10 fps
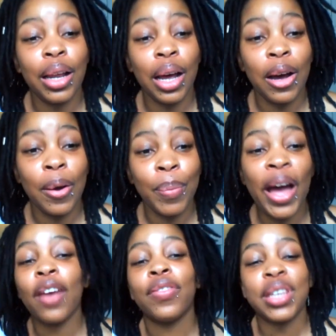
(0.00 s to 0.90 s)
um,
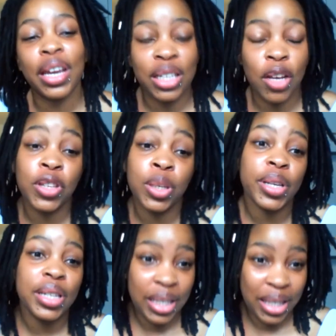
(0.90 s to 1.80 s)
I have this idea of
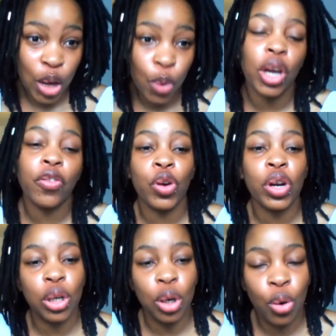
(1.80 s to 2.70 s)
visibility STEM. We have
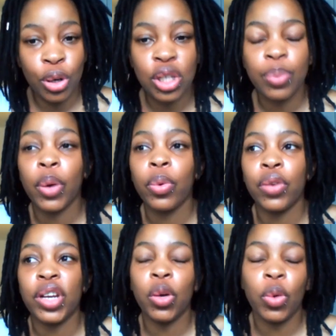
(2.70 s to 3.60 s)
already launched, but we
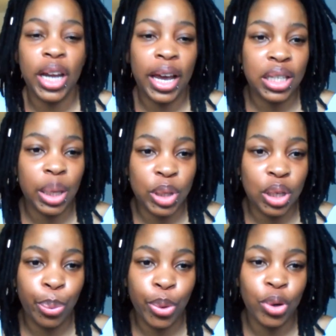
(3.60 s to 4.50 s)
really would like some
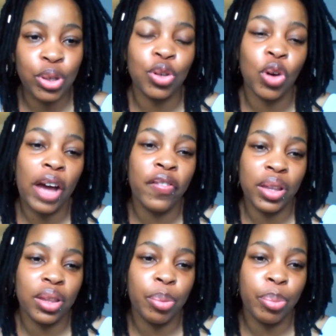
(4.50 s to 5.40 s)
support. You know,
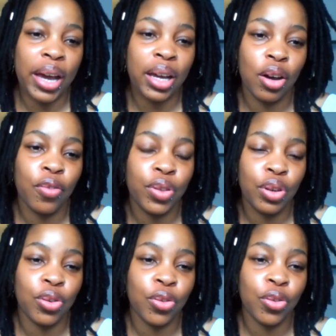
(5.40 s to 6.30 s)
having the backing of the
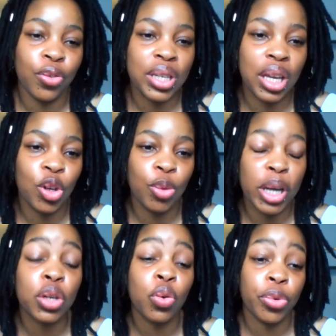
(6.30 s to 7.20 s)
university
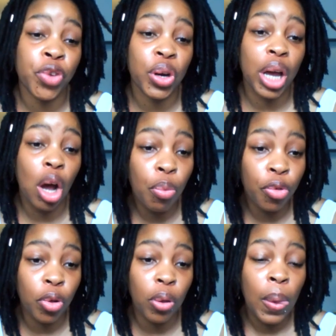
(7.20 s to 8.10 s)
incubator would be very
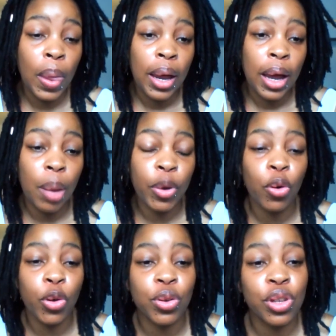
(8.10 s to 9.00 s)
helpful. Um, and
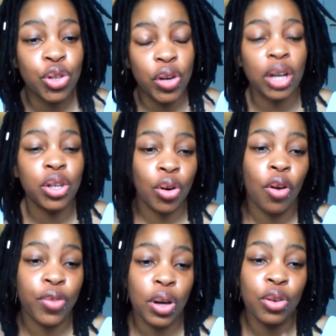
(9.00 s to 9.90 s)
also the structure
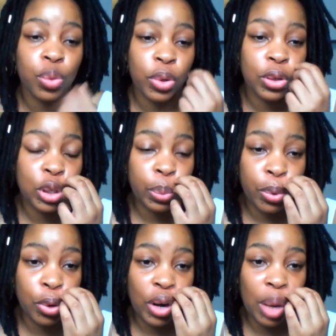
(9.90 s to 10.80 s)
of the entrepreneurship
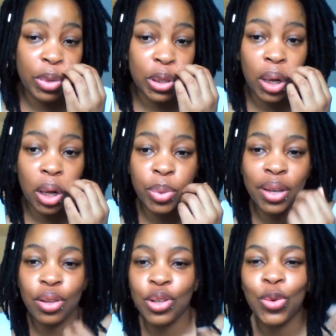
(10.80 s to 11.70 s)
program as well,
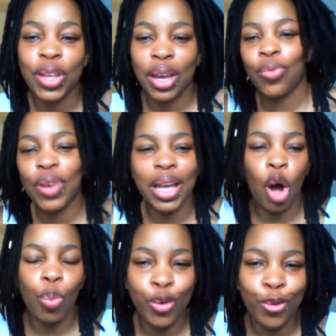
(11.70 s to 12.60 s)
because, you know, they can really
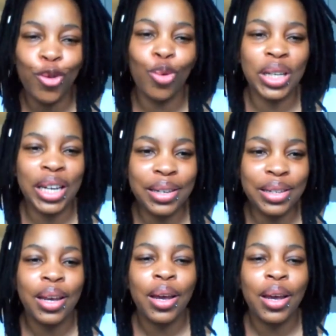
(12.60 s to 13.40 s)
help you formulate